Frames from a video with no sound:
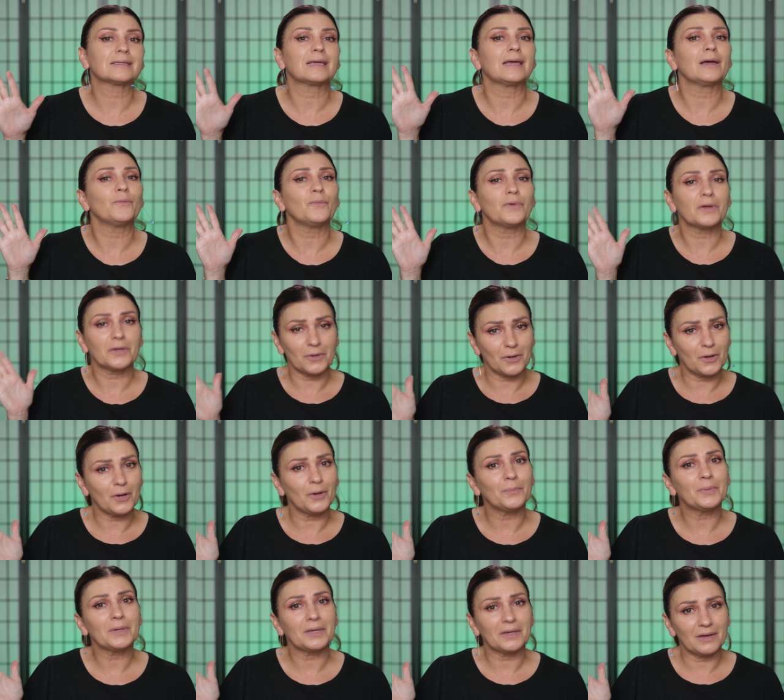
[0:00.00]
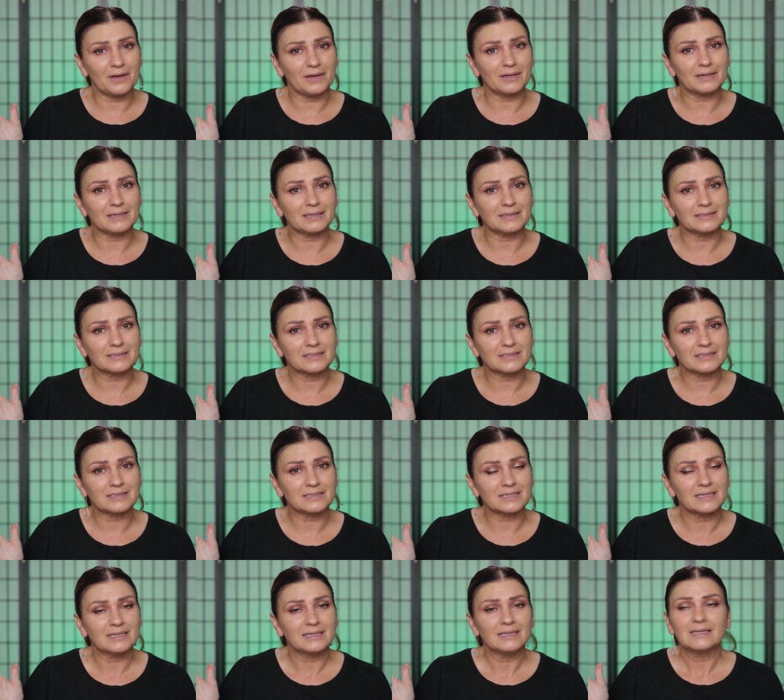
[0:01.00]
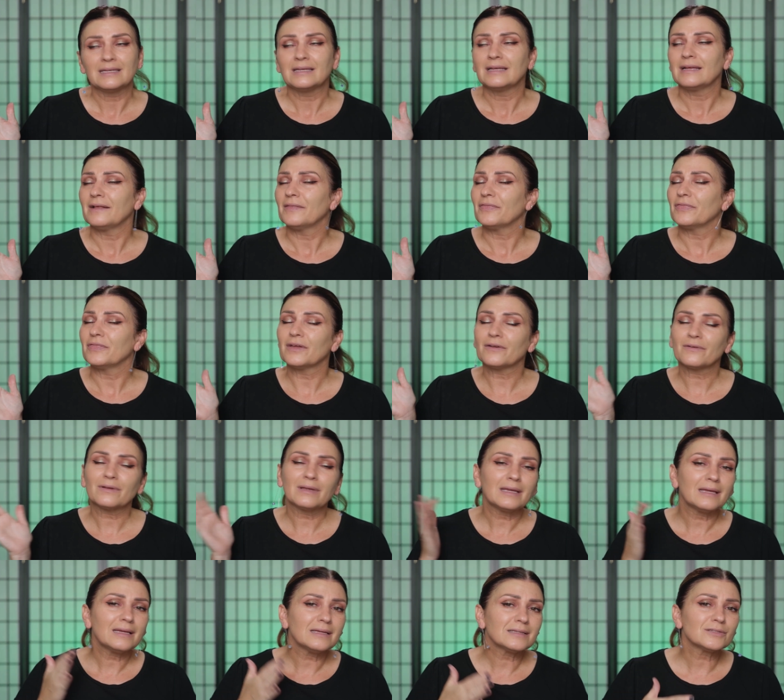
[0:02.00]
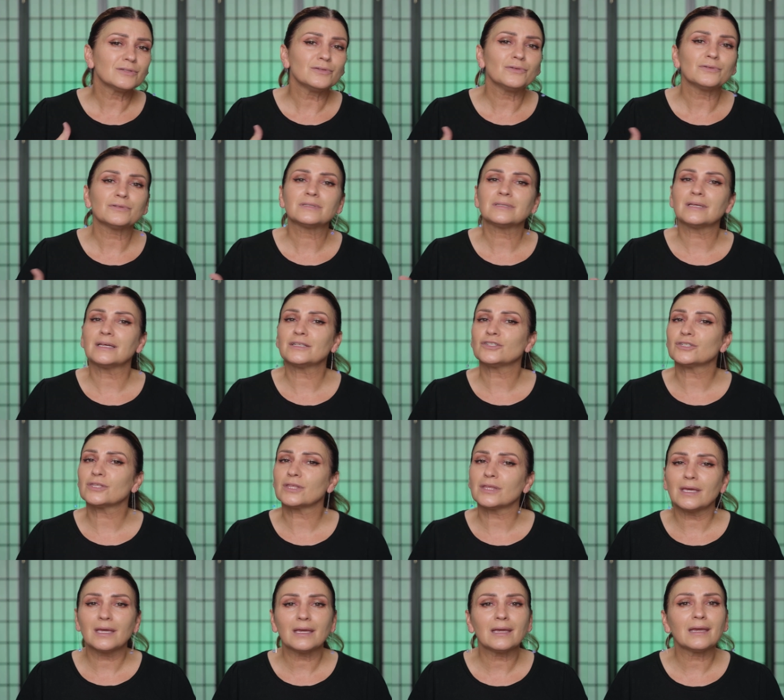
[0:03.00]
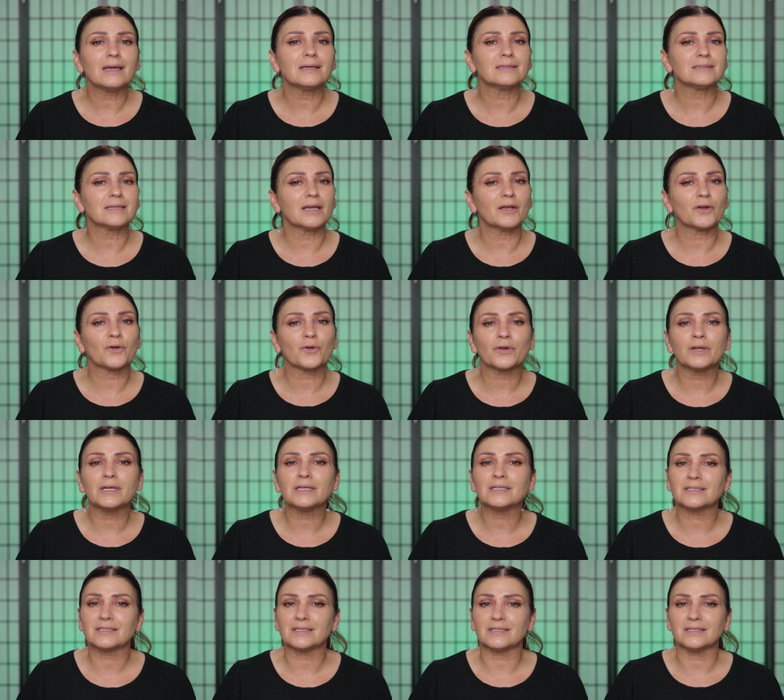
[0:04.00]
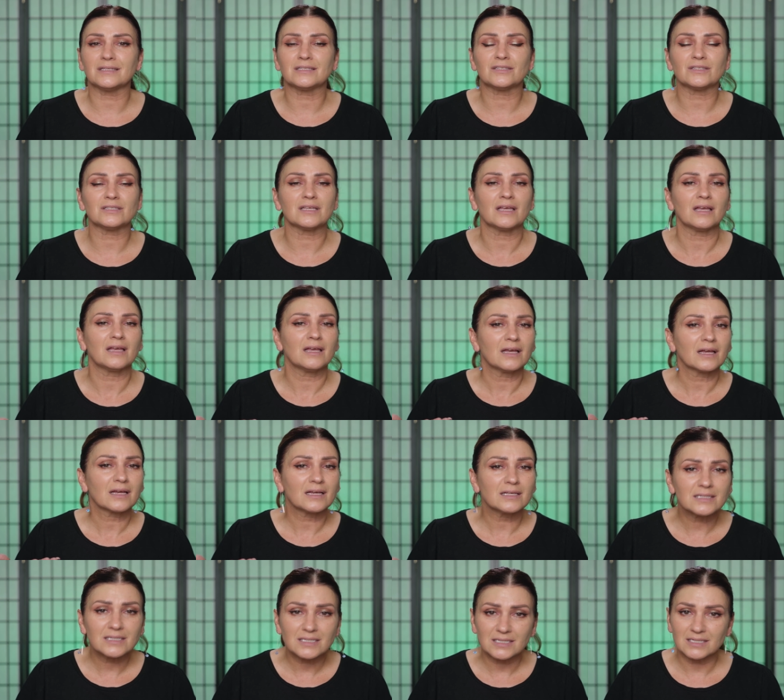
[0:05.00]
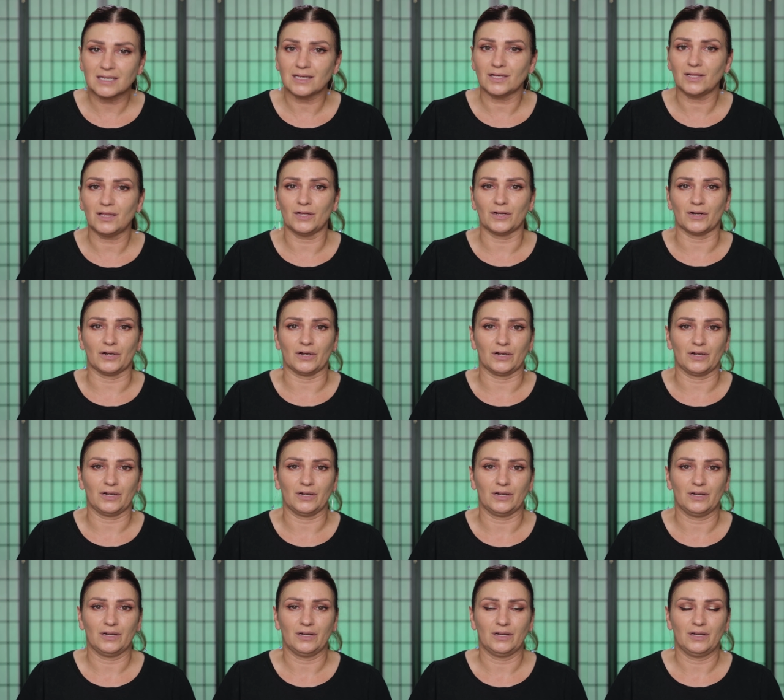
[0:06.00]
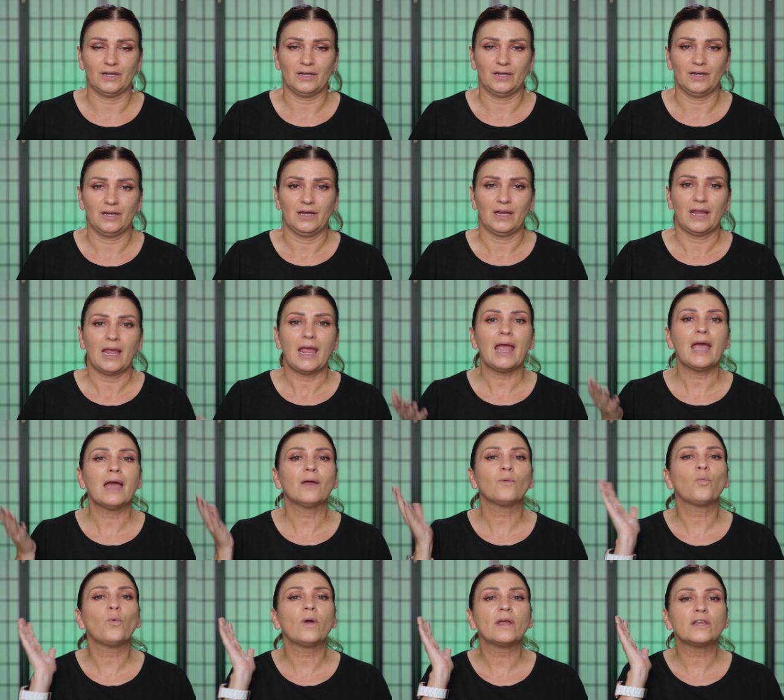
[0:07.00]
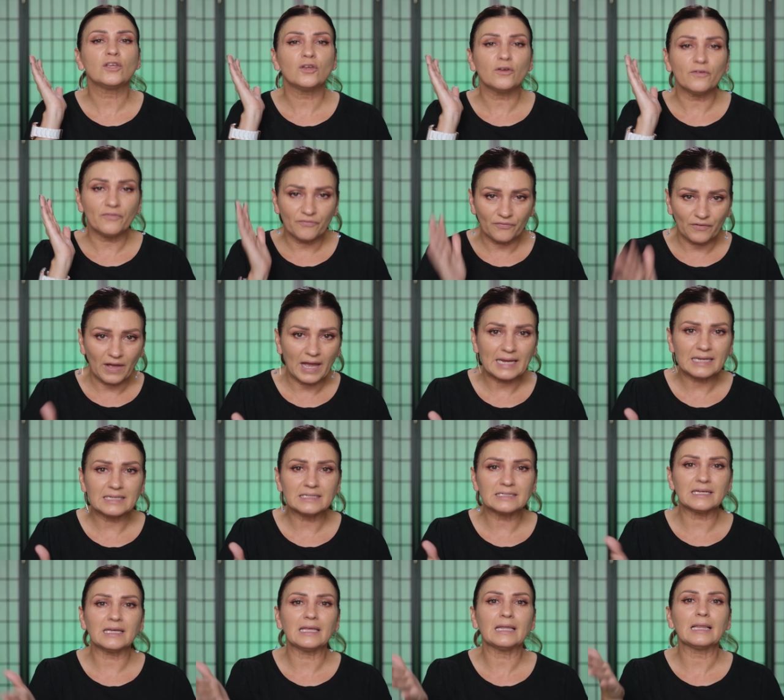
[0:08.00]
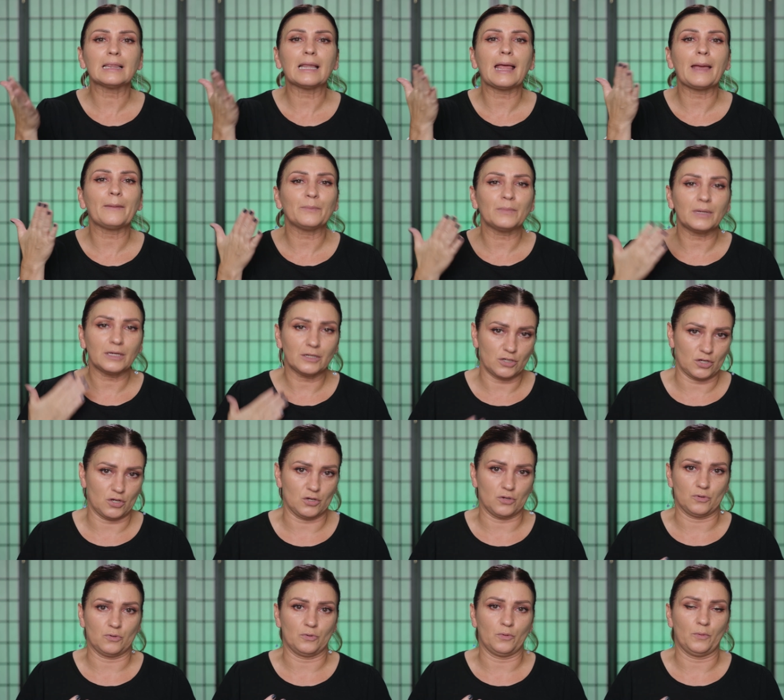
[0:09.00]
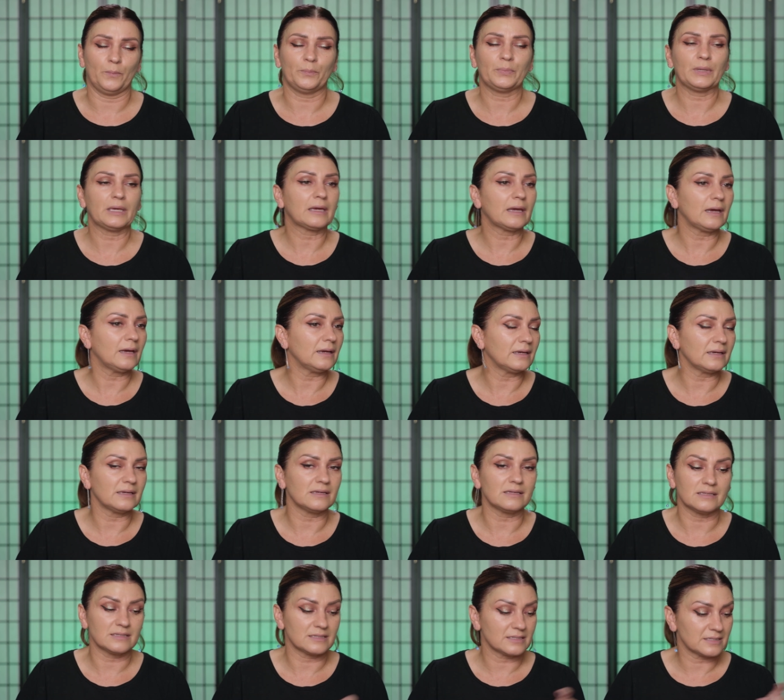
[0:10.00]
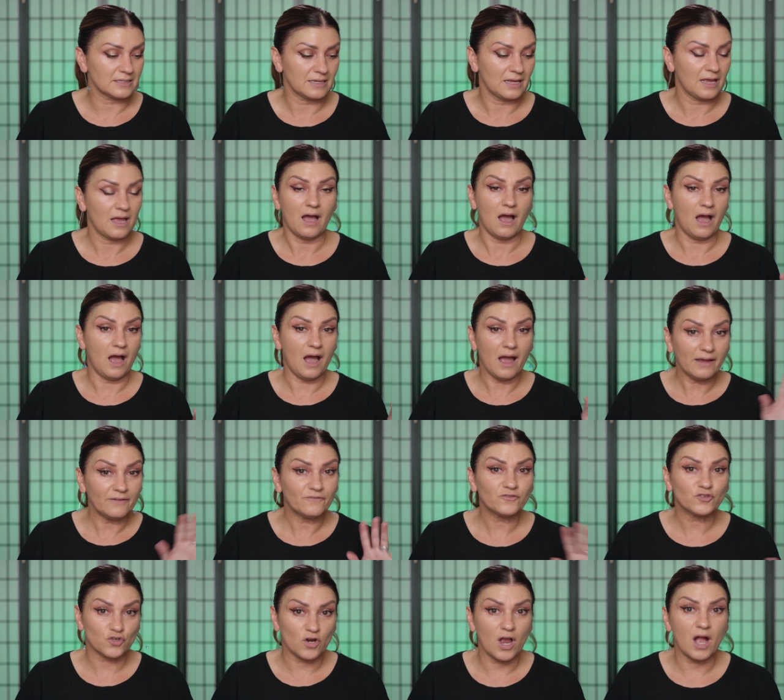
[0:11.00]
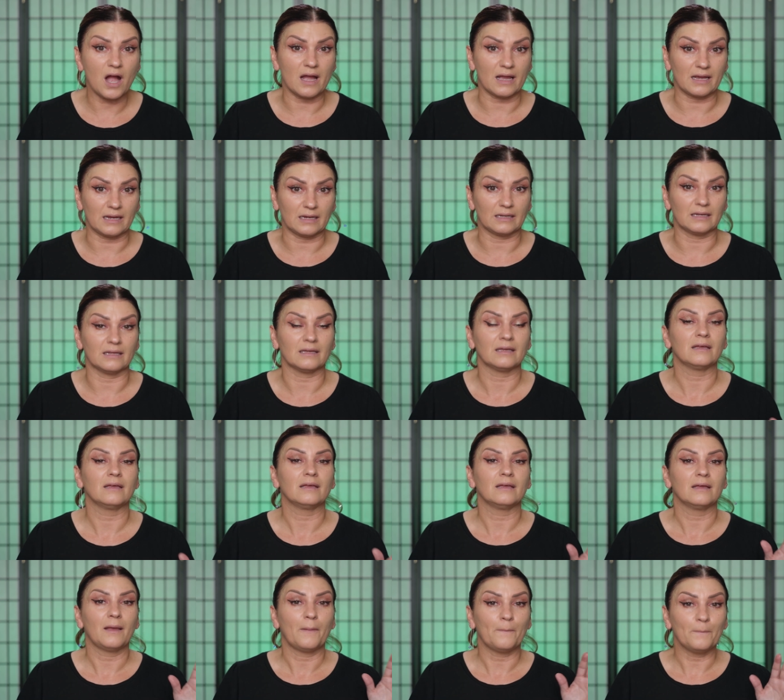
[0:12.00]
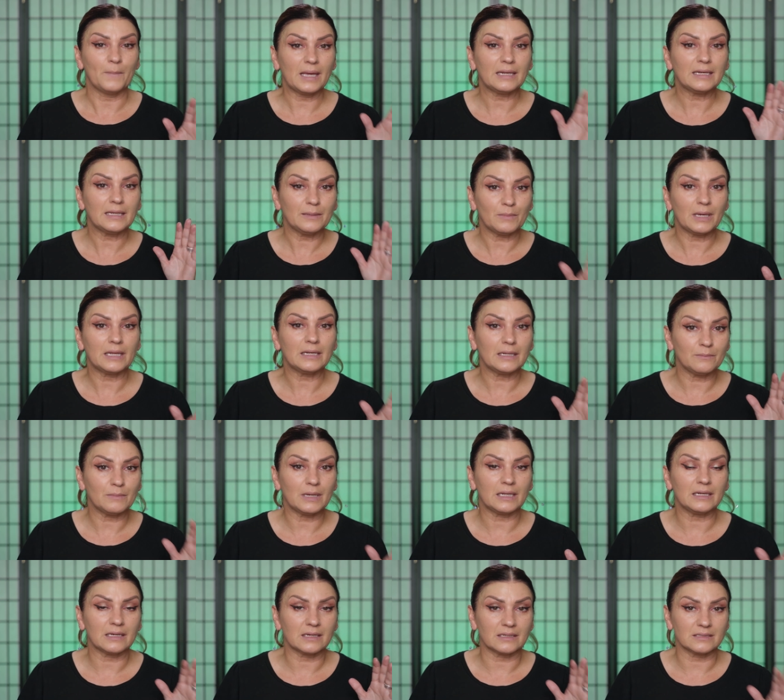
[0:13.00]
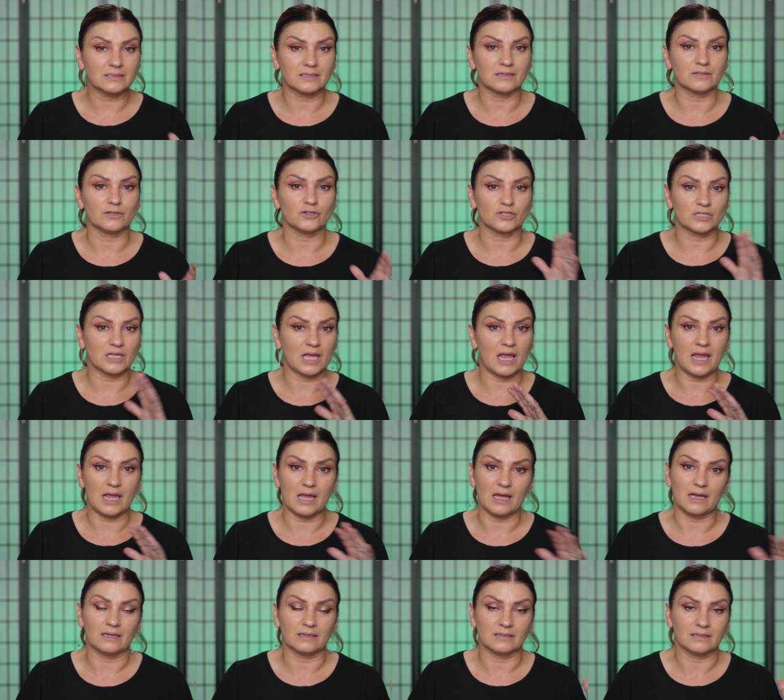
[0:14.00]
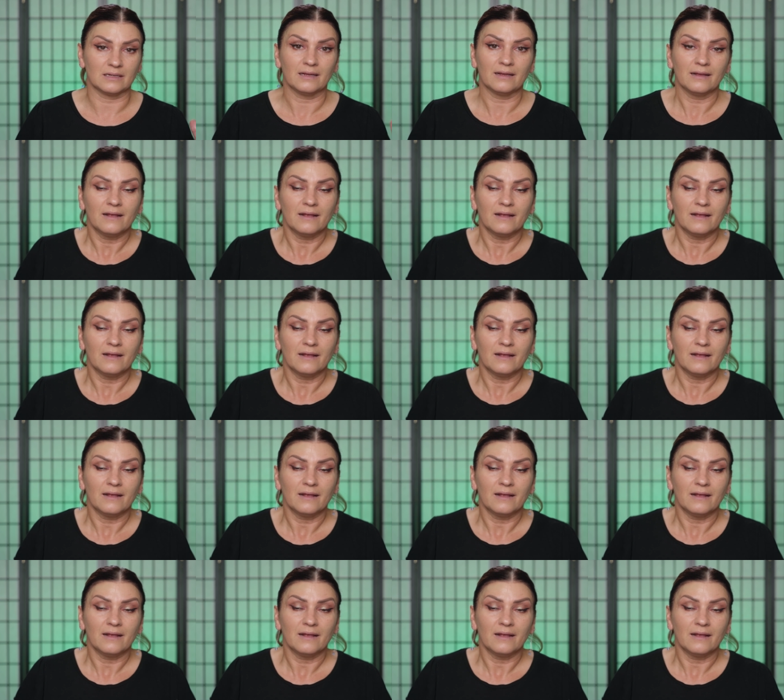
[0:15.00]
can we all be honest? There is no such thing as a creaseless concealer. And when you find it, let me know, because I've tried many, many, many concealers, and